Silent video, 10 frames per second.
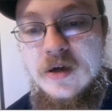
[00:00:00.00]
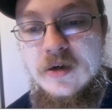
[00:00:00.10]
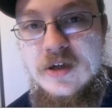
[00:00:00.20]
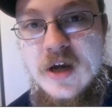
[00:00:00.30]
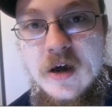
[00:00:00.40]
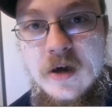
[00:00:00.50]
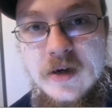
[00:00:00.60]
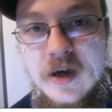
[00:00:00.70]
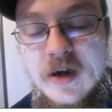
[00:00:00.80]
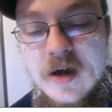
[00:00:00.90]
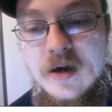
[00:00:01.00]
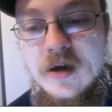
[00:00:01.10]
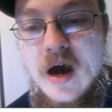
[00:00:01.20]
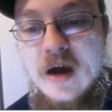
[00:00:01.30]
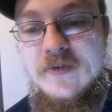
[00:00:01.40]
young and
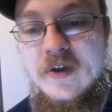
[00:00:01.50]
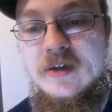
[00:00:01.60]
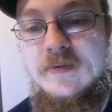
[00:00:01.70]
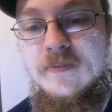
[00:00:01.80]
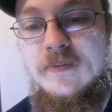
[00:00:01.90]
I think